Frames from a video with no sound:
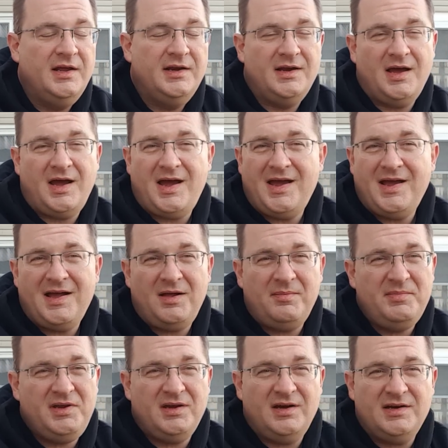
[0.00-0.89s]
Now, I'll
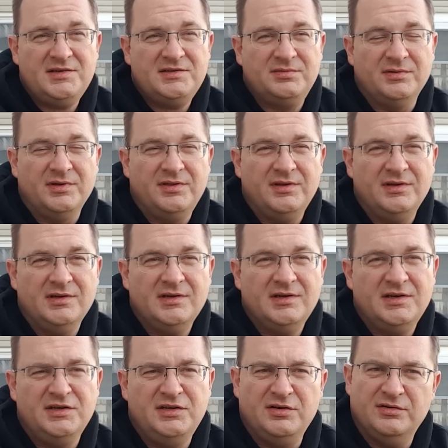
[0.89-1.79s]
be honest with you,
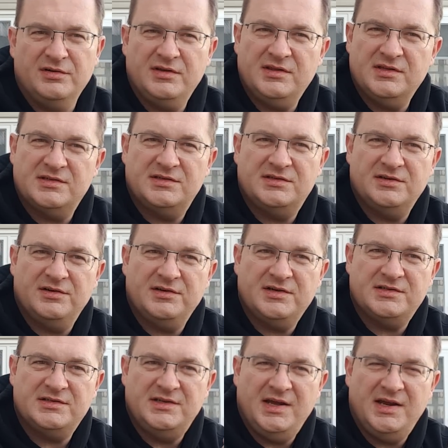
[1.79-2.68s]
during the
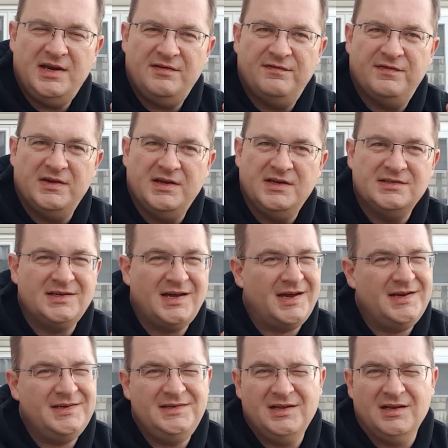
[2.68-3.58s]
serious dating phase,
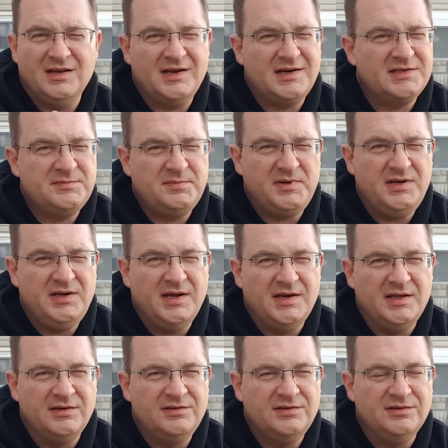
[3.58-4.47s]
I did a lot of speed
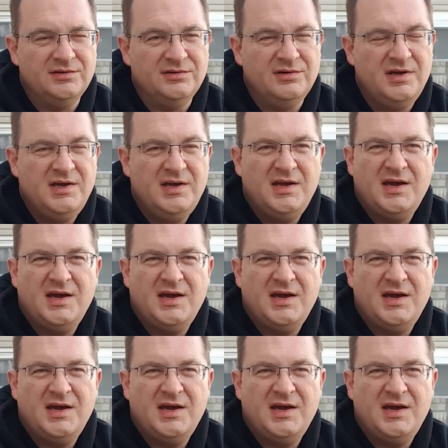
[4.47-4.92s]
dating too.